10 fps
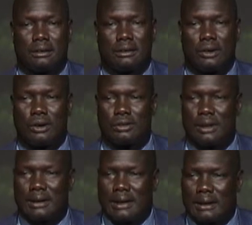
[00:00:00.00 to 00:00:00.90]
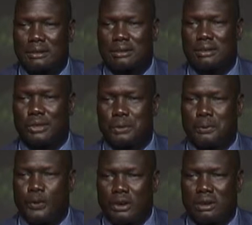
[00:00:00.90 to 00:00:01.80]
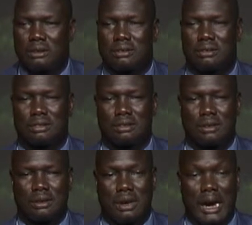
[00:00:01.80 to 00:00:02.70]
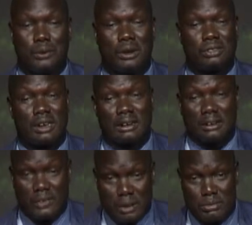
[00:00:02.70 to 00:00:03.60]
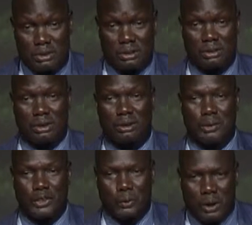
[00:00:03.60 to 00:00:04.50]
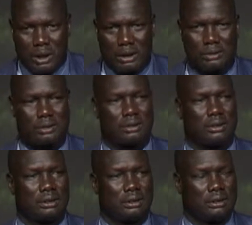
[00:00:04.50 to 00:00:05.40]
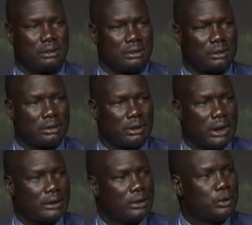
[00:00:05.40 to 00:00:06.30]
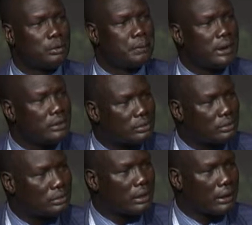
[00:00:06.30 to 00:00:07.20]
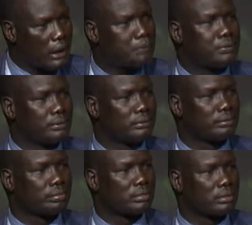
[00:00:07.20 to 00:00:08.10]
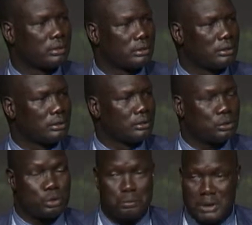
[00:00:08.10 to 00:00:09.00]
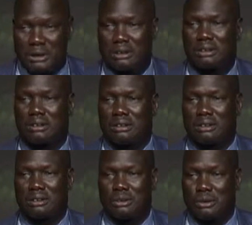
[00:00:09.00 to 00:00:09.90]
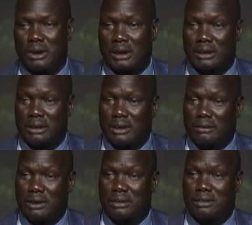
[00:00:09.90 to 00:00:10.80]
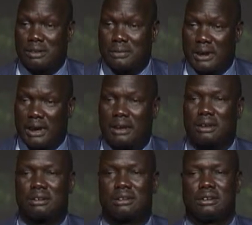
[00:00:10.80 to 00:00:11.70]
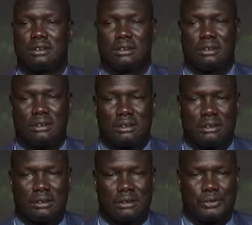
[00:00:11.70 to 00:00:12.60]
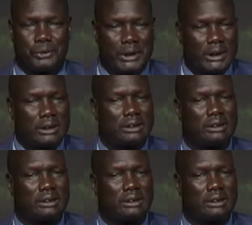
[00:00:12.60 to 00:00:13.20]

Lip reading: God said that these people, I will scatter them all over the world, and they will bring the gift to me. You can get that one in Zephaniah 3.